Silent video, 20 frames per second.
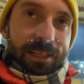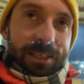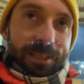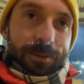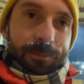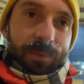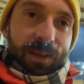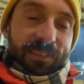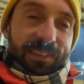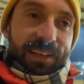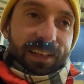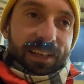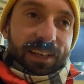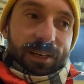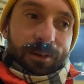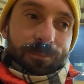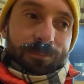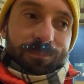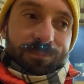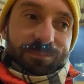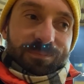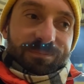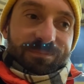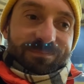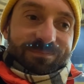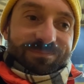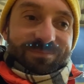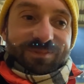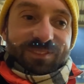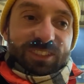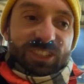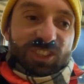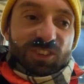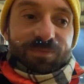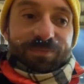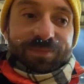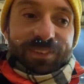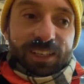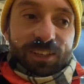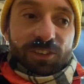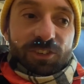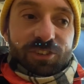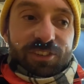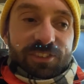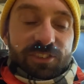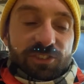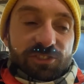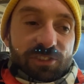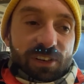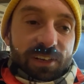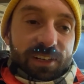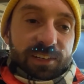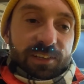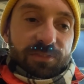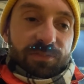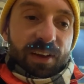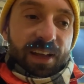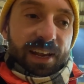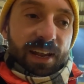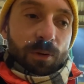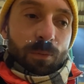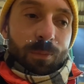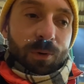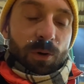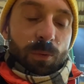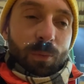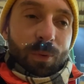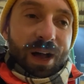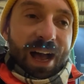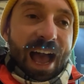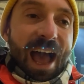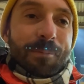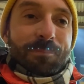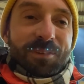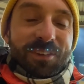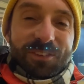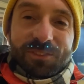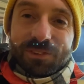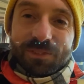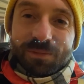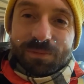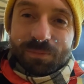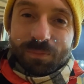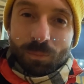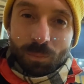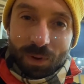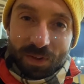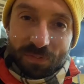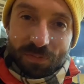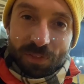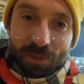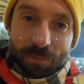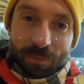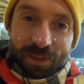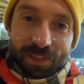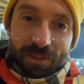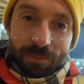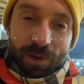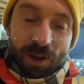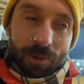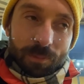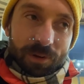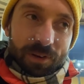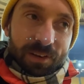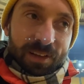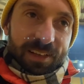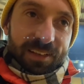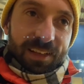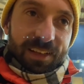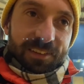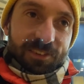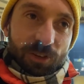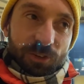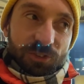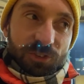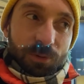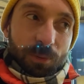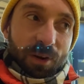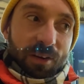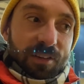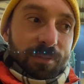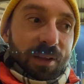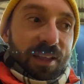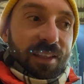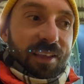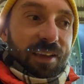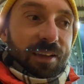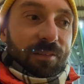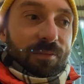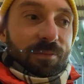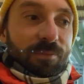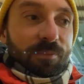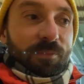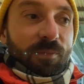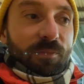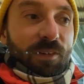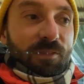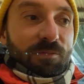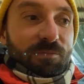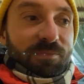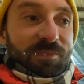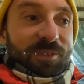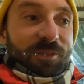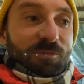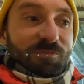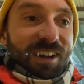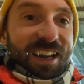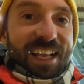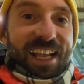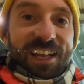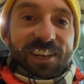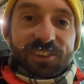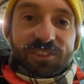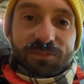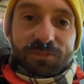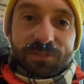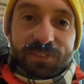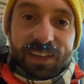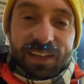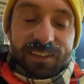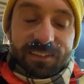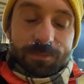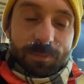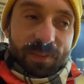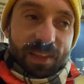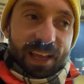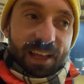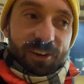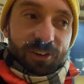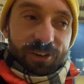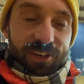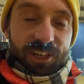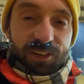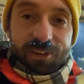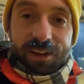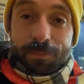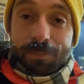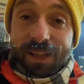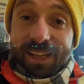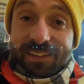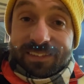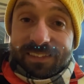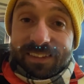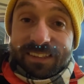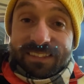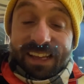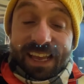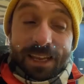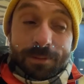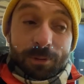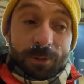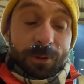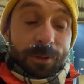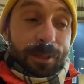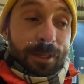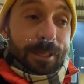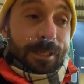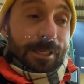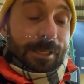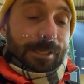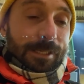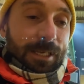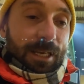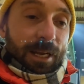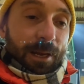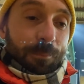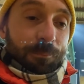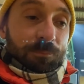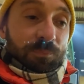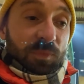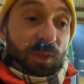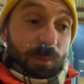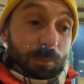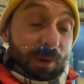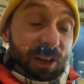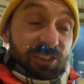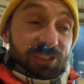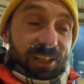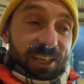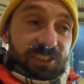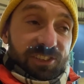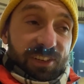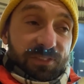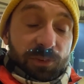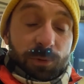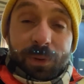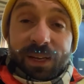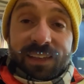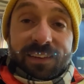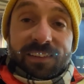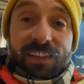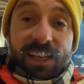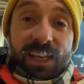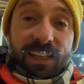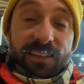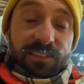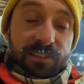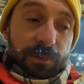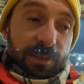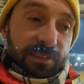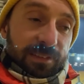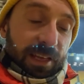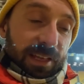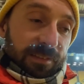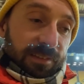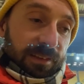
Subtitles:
I think Chris is struggling to find out what happens with them at the moment. He's not too worried about their relegation fears, but they are not in a great place in the table. Much like Sheffield Wednesday, it has to be said,